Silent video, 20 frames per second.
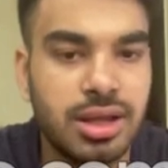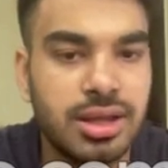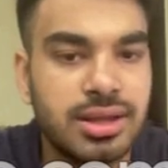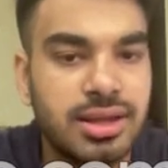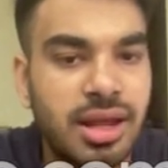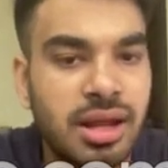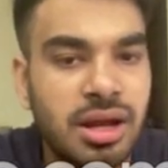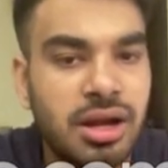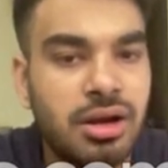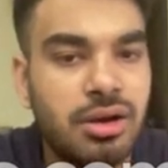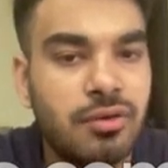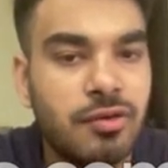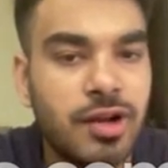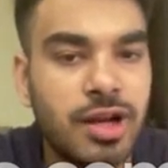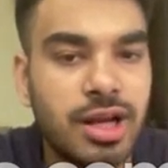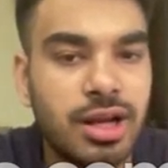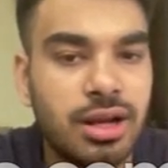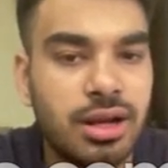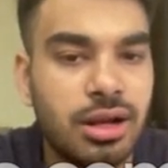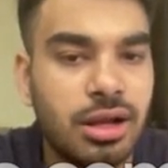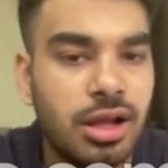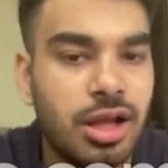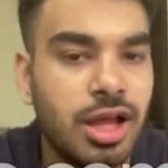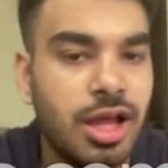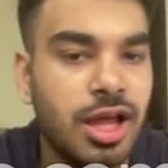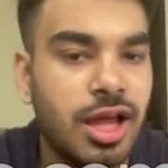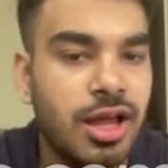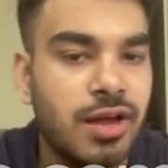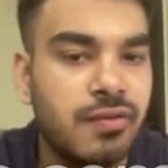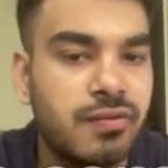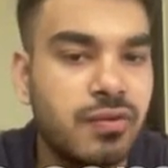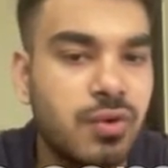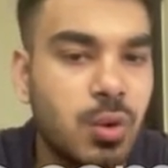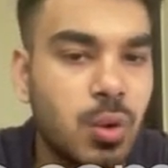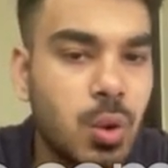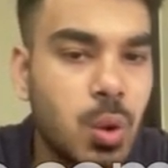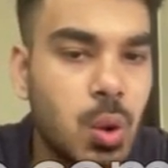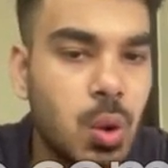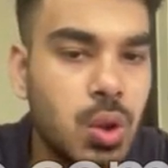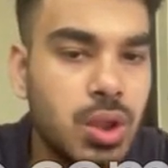then it will have
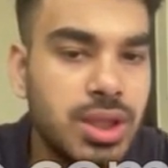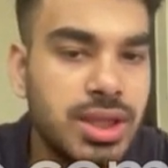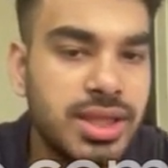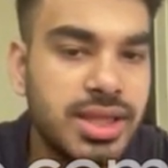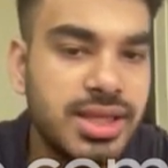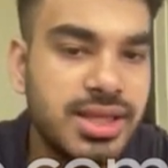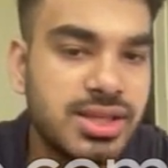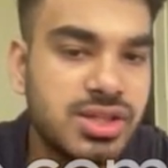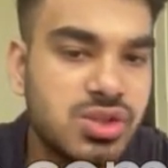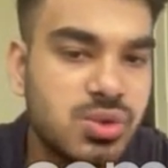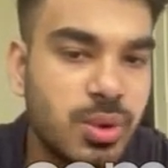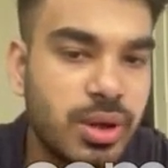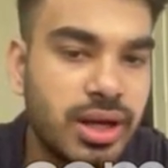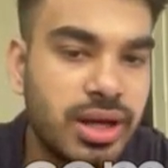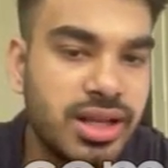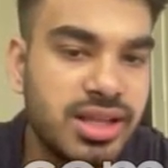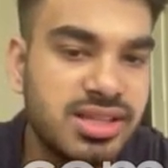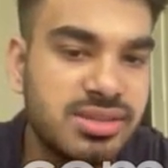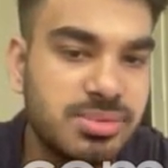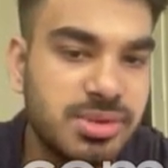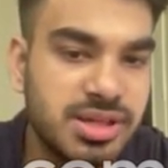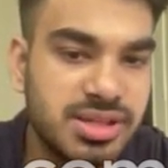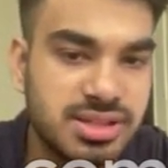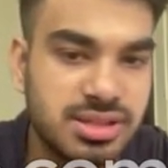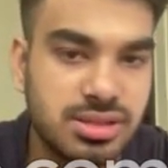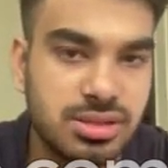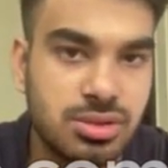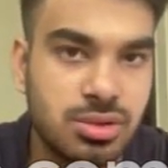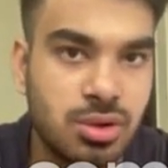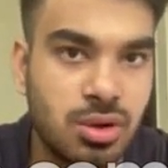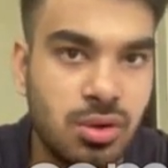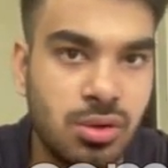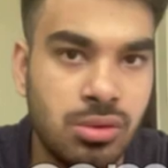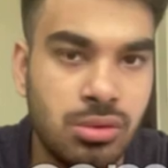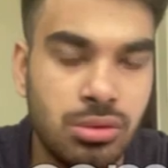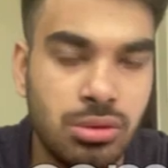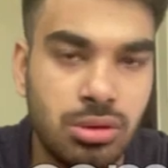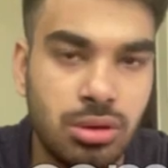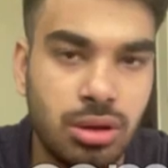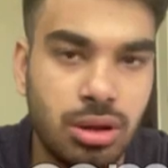all these 20 spaces,
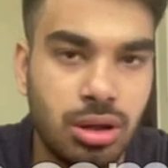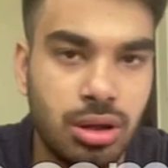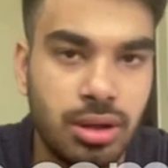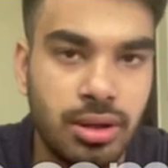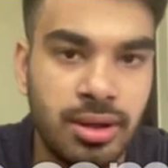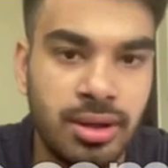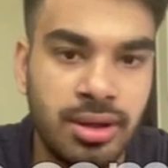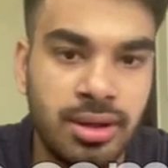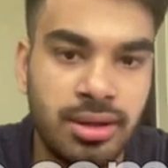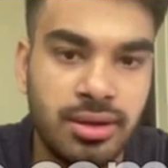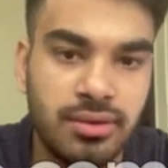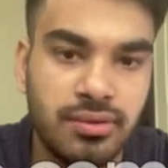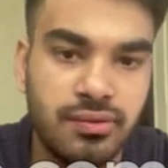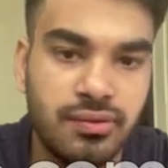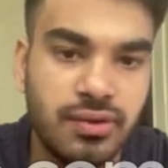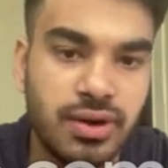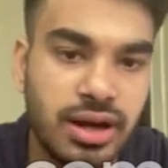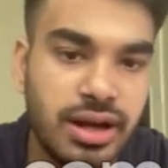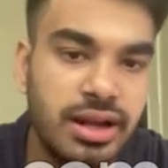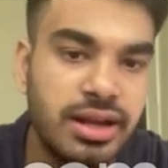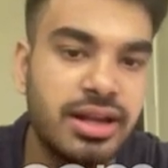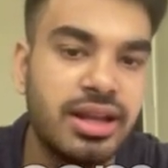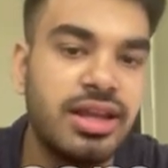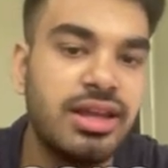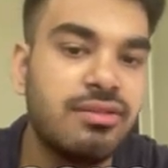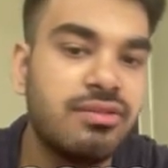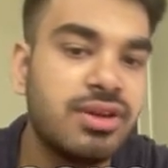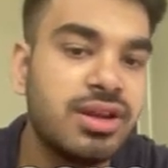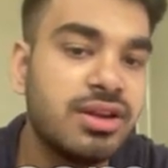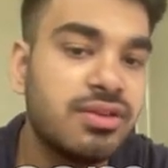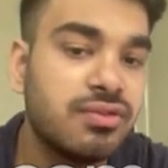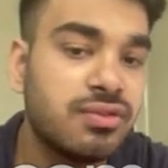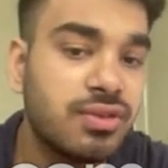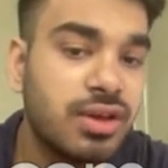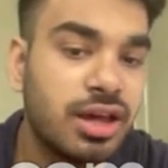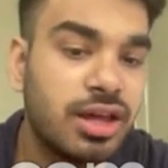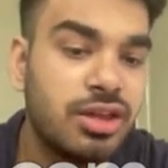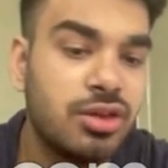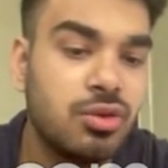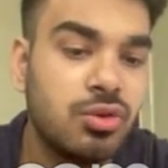filled in. Even if
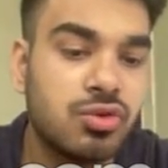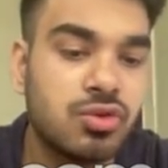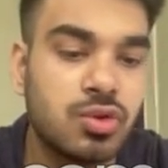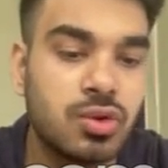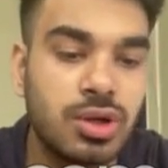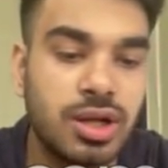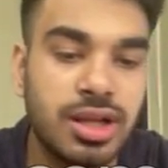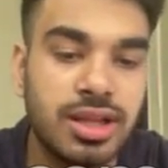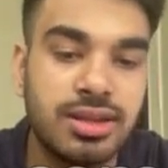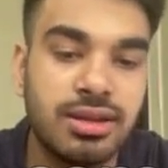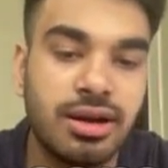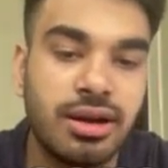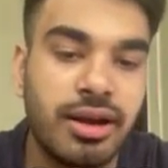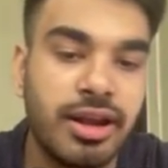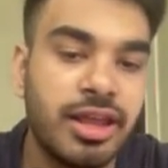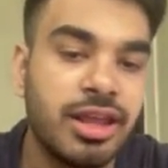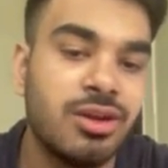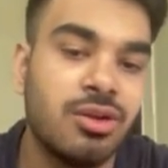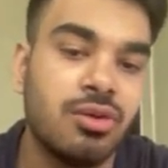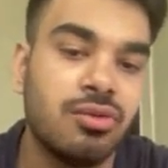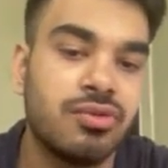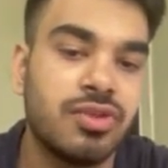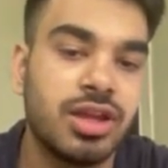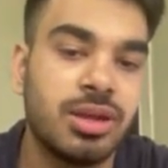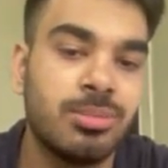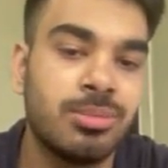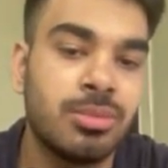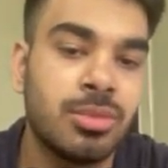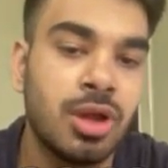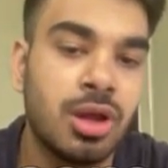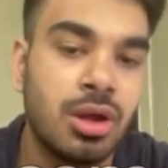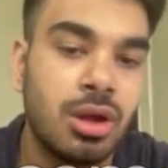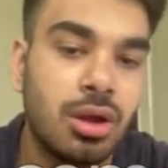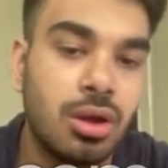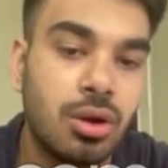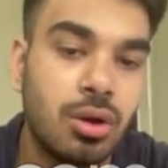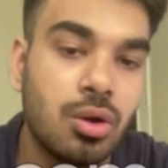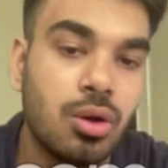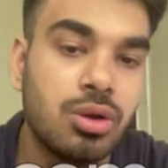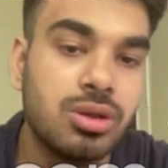I use only 13 of them,
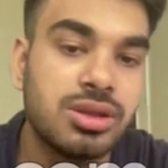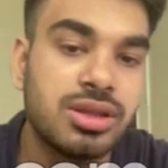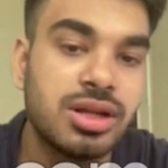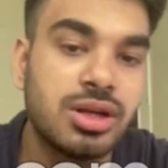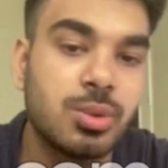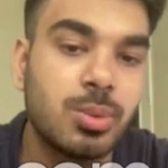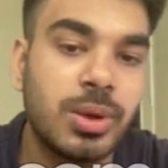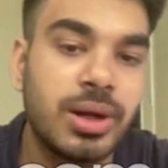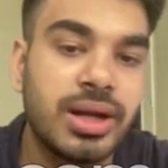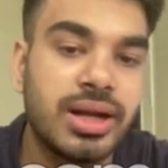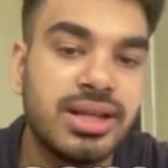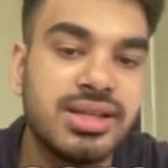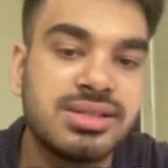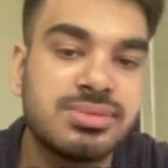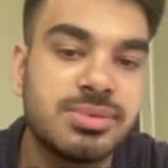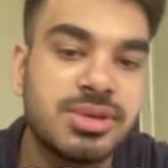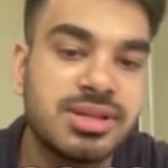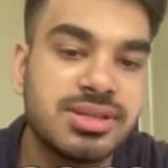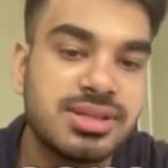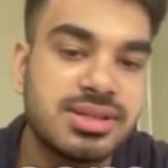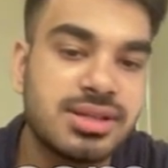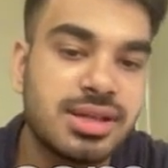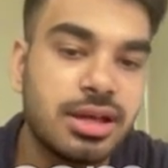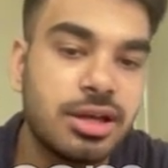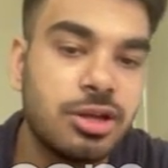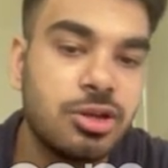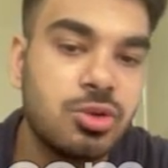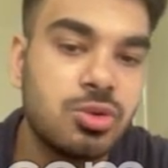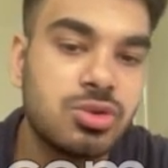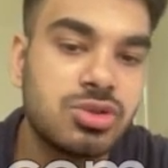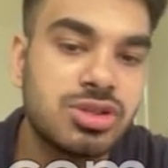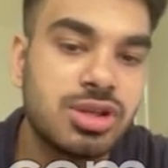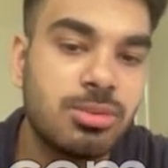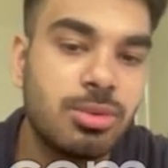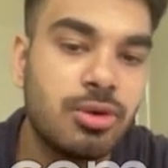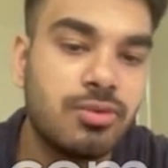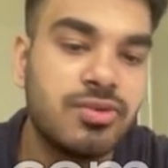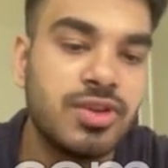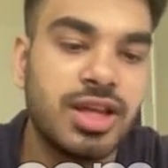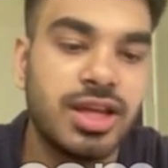all the 20 spaces are used
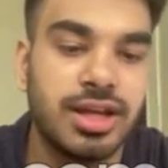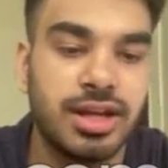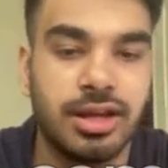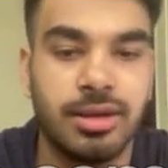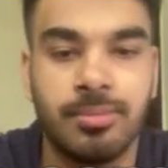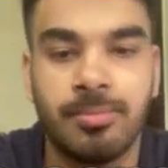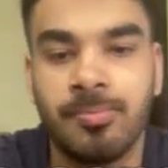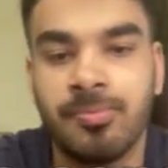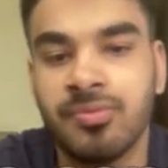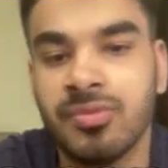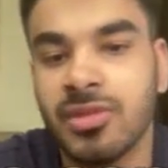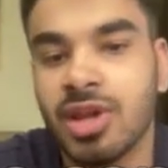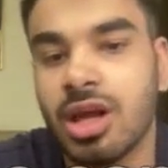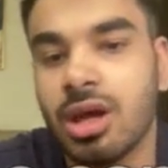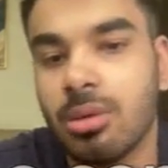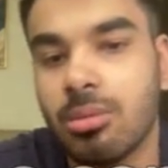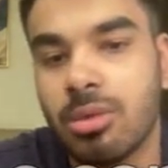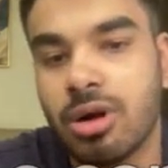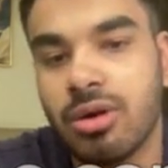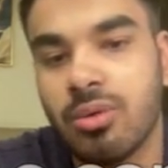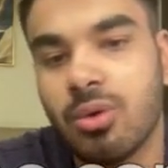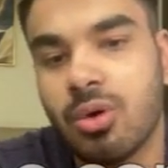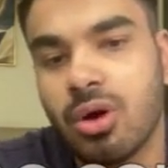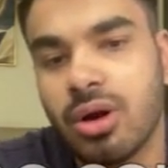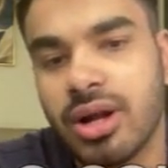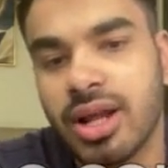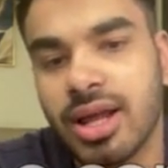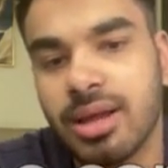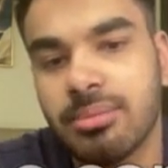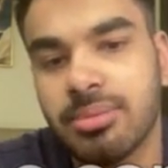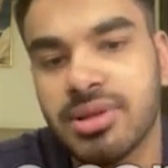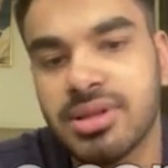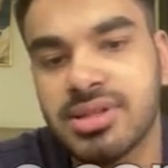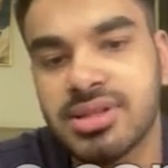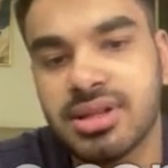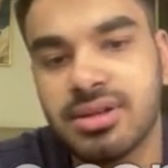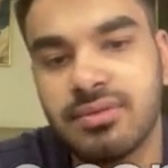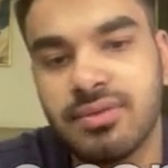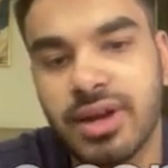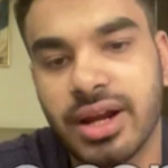above the array. But what happens
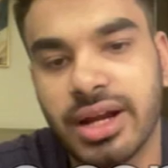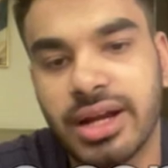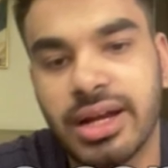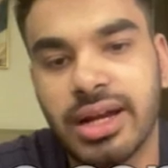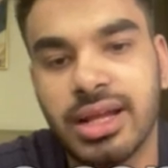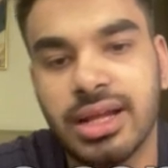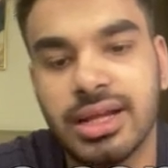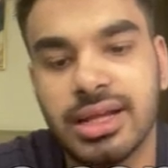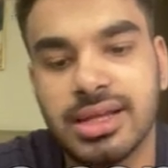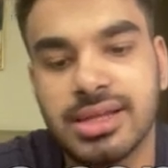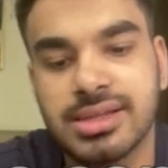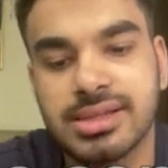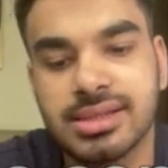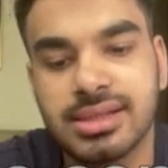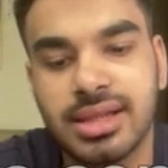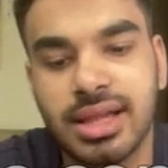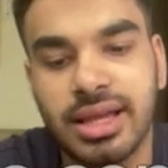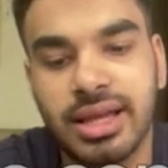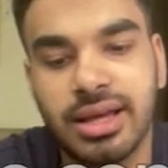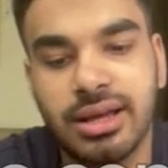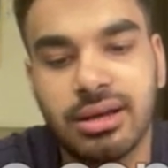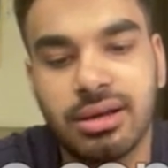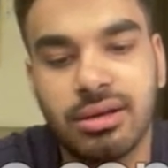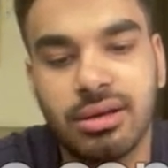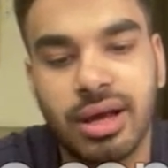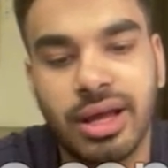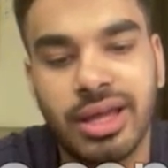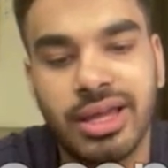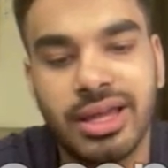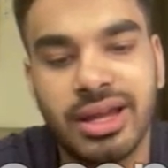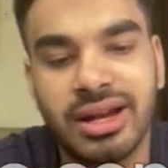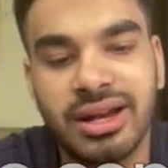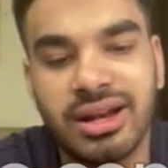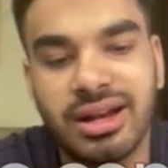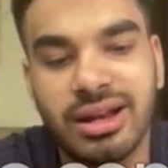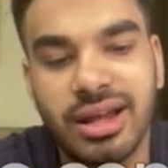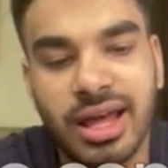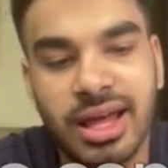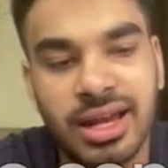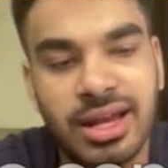in vector is, like, I
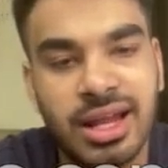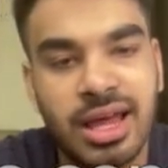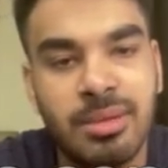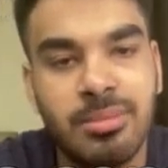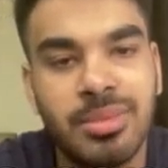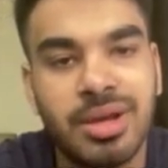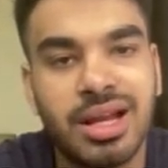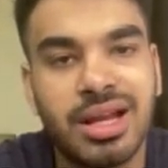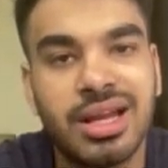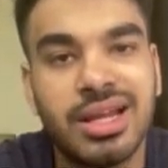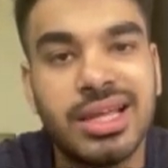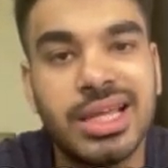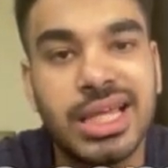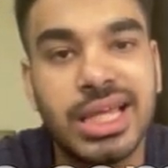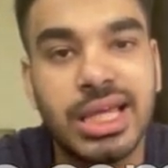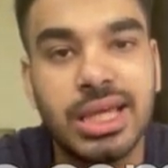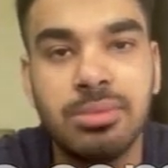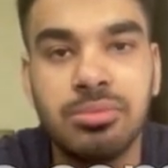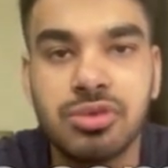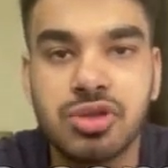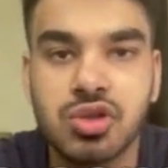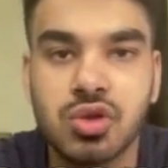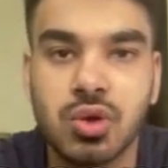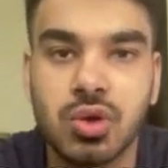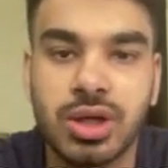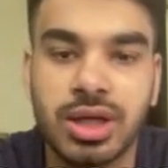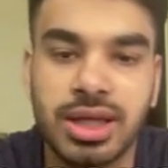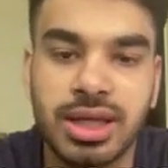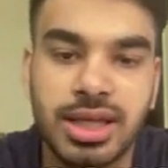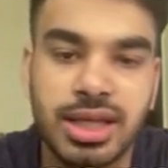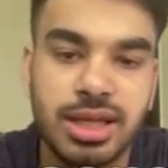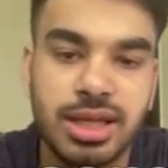can dynamically keep storing,